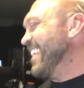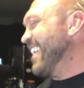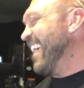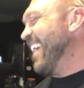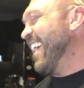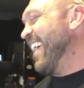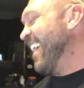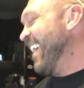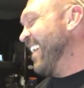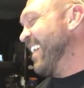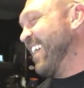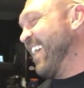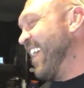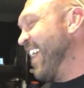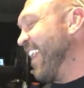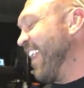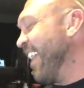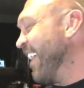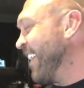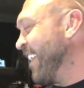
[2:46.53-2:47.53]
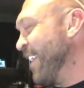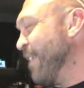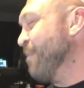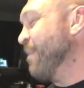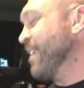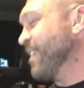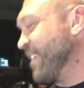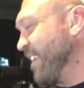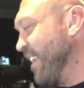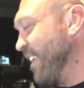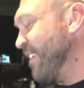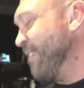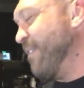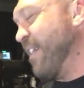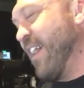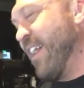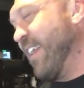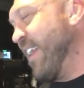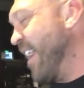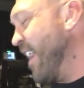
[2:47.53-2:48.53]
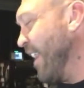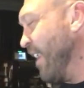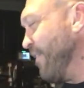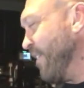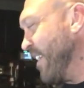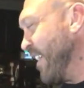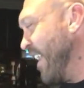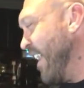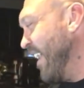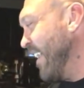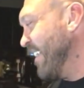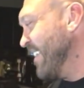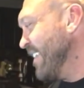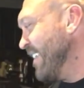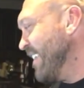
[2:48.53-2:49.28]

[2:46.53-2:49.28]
I like him. He's a man, hell of a guy.